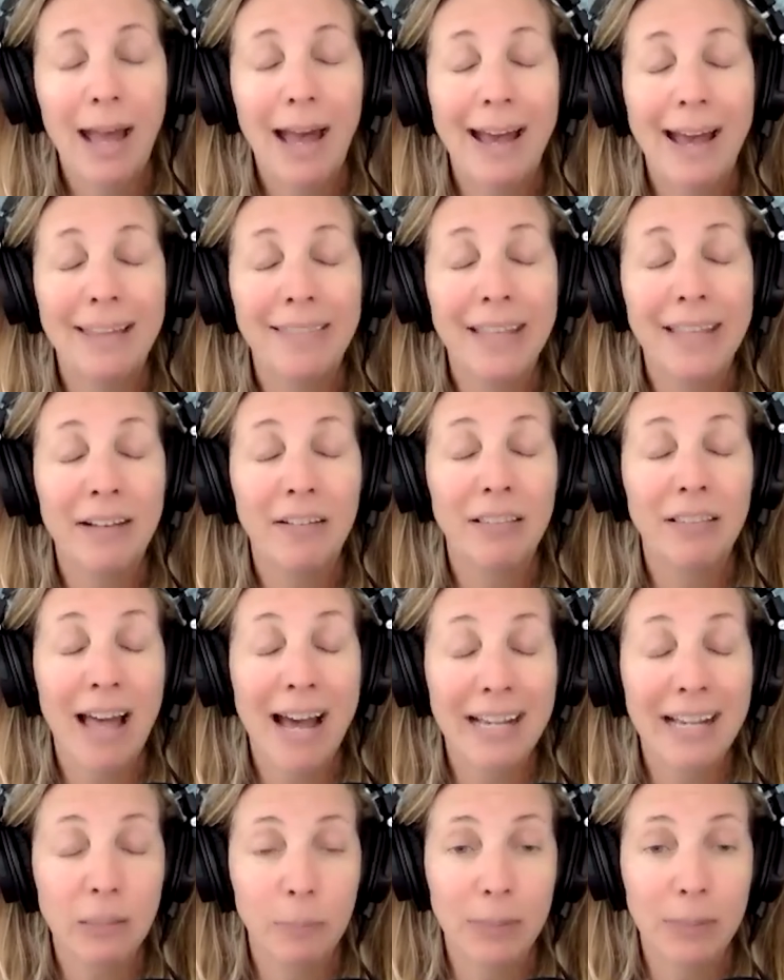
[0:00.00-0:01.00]
And then
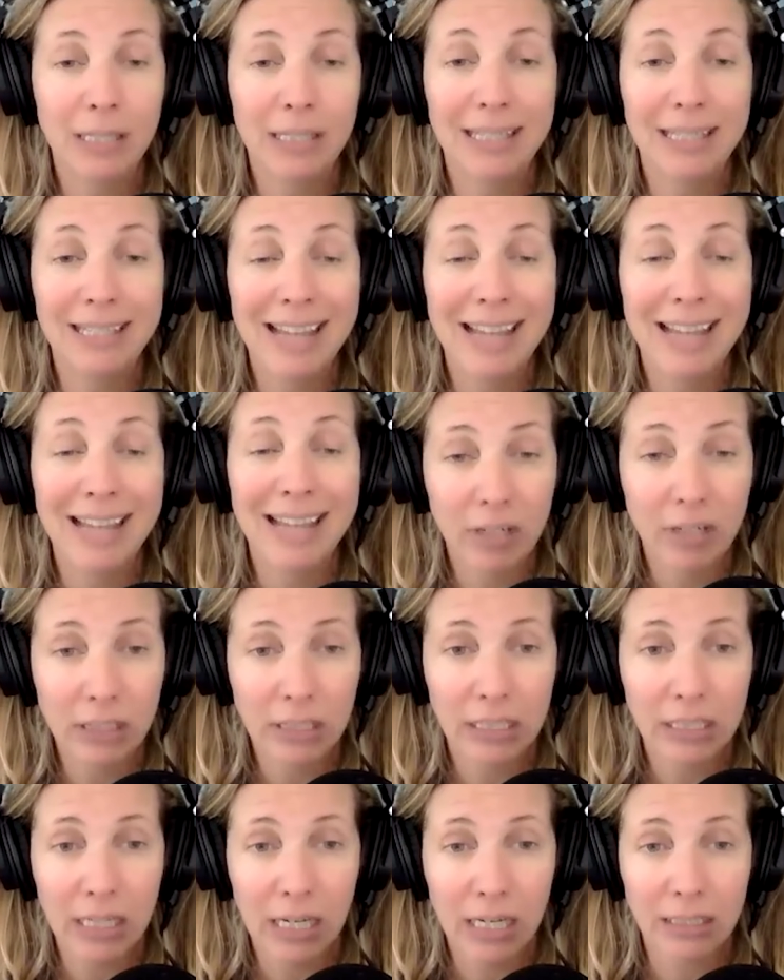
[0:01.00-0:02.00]
last but
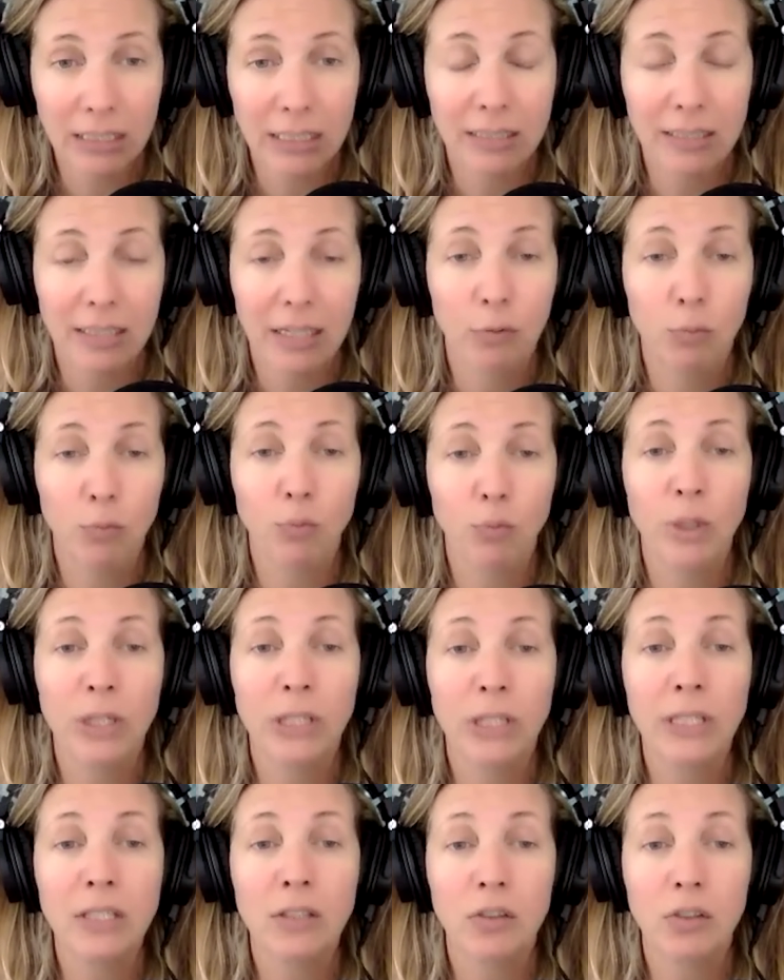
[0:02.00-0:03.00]
definitely not least, it
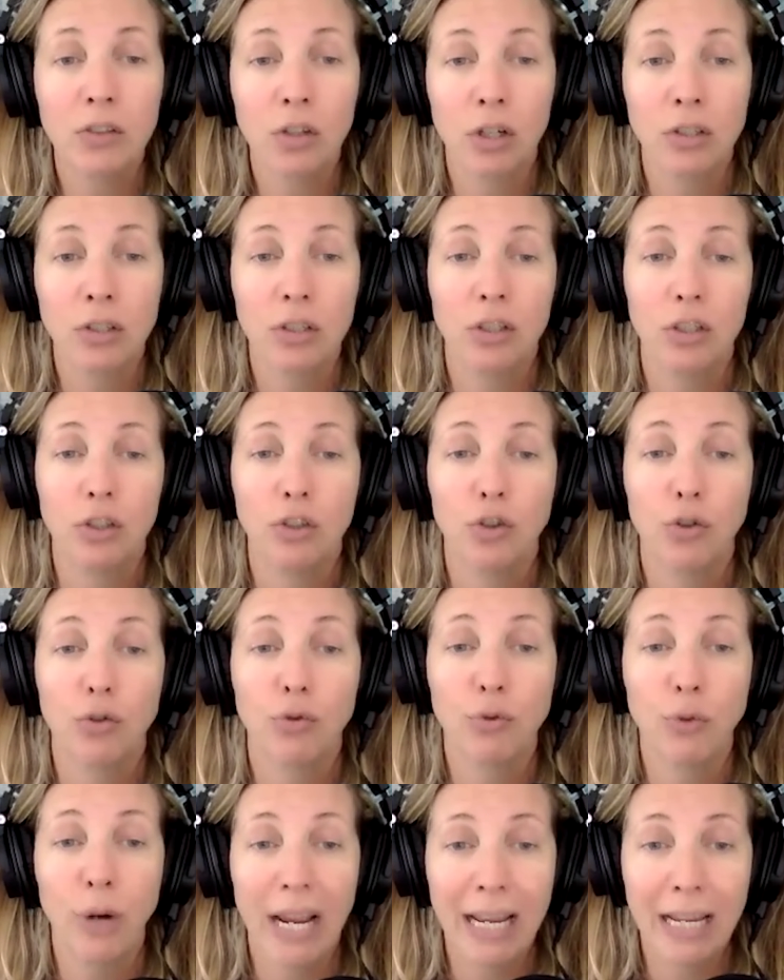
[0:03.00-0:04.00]
really starts to
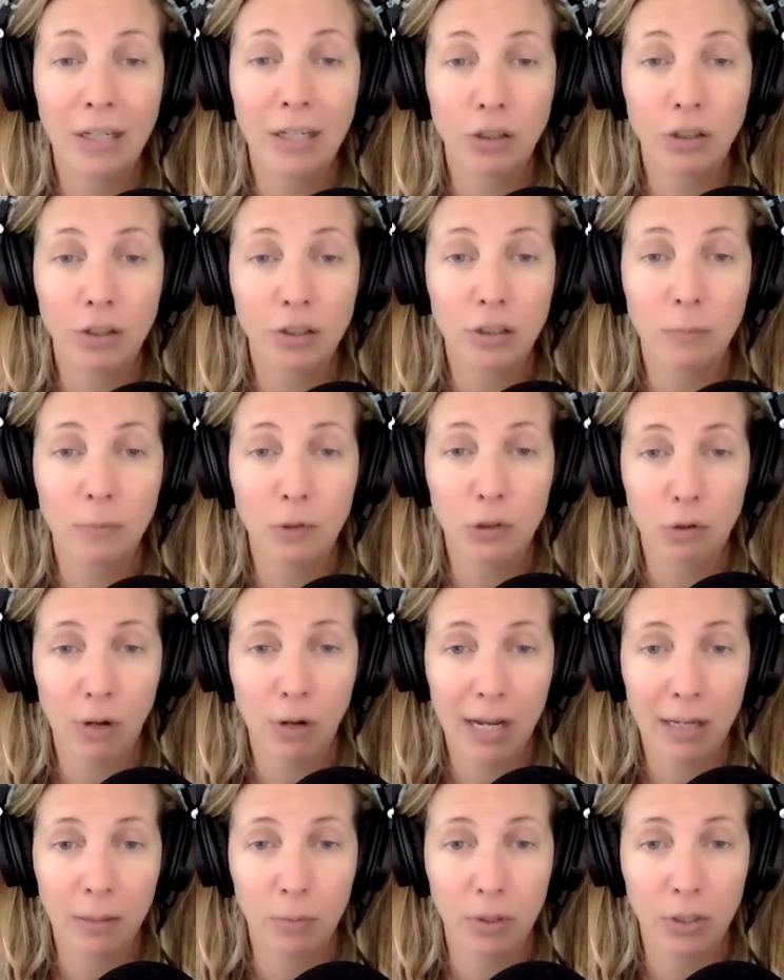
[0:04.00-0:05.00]
train your
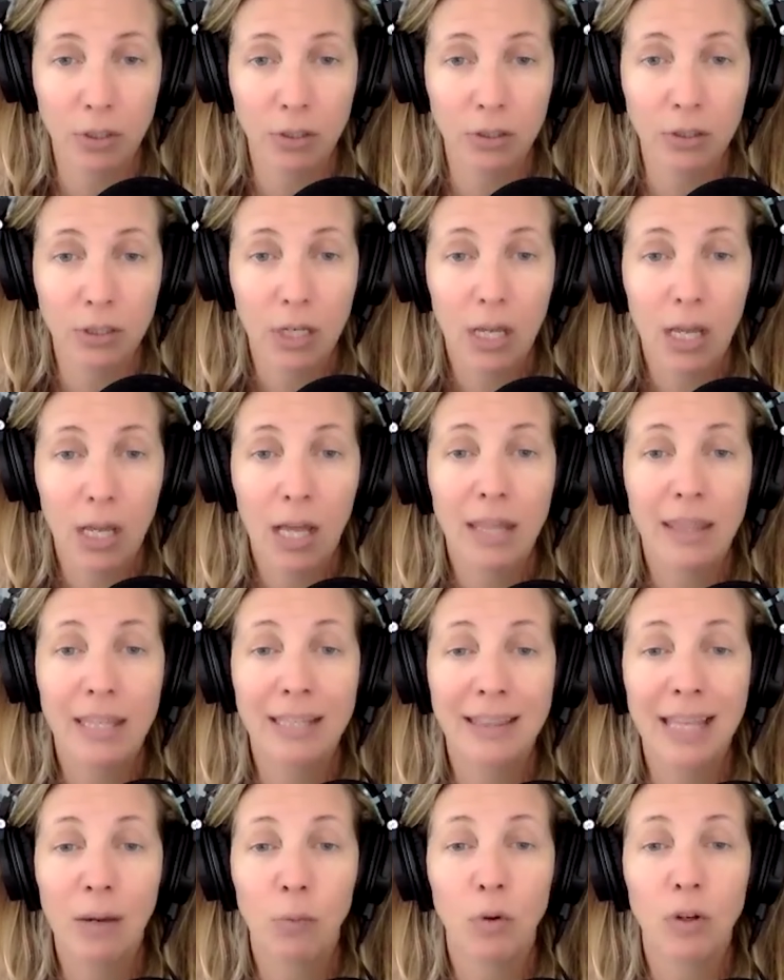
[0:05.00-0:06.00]
subscribers
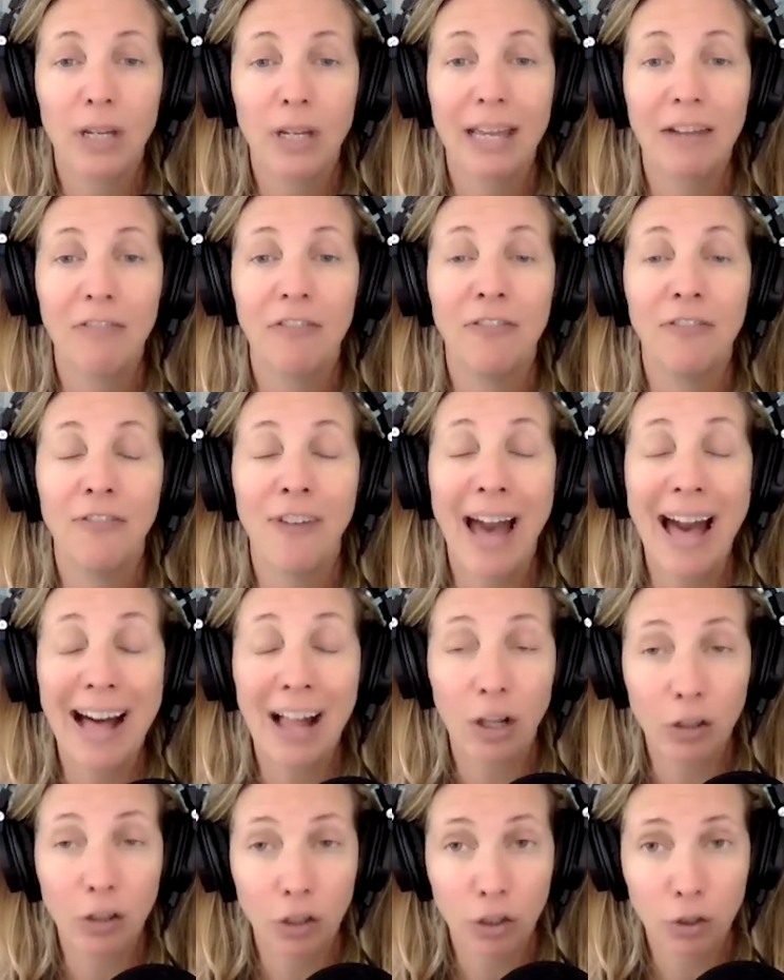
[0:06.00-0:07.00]
that they will get
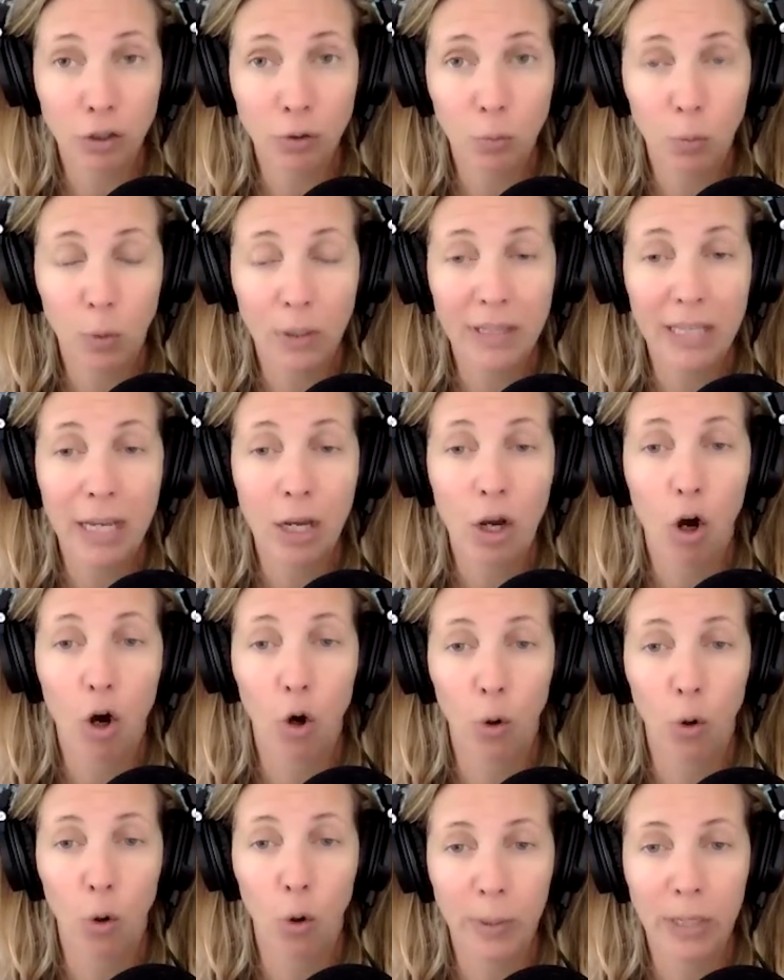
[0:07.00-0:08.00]
value when they
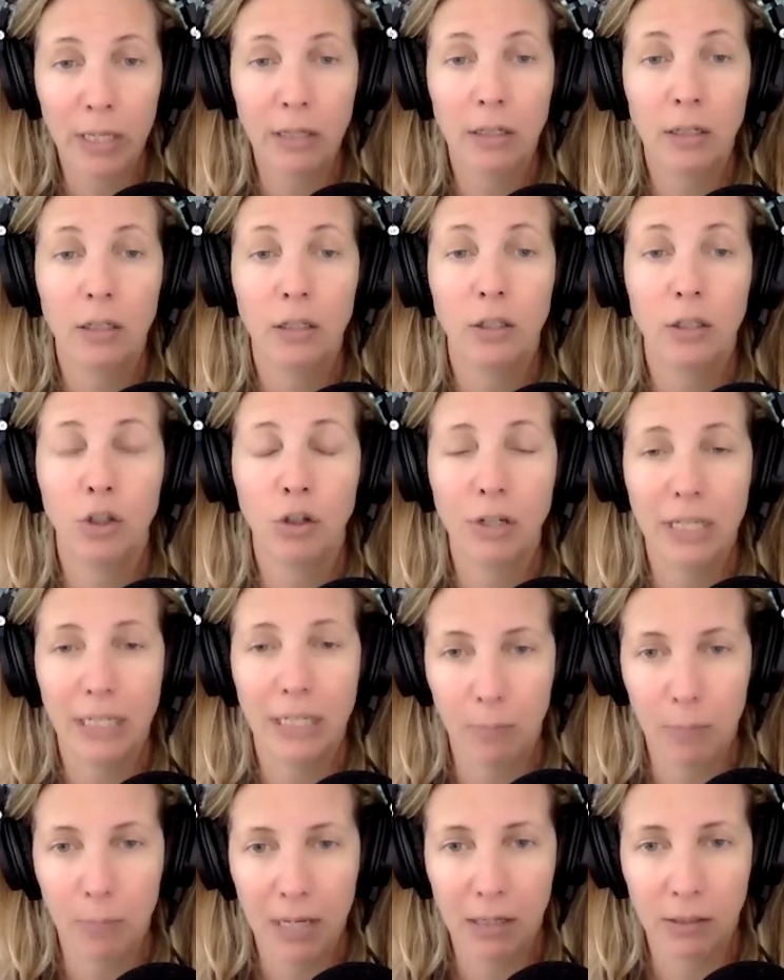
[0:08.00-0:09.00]
open your
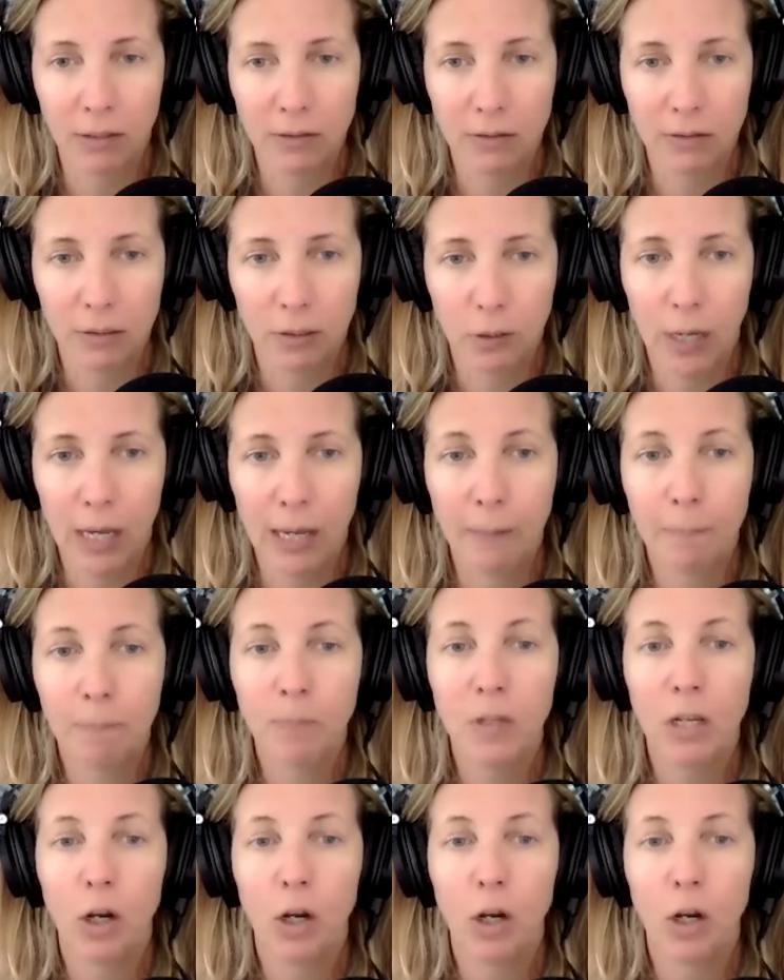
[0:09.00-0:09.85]
emails, okay?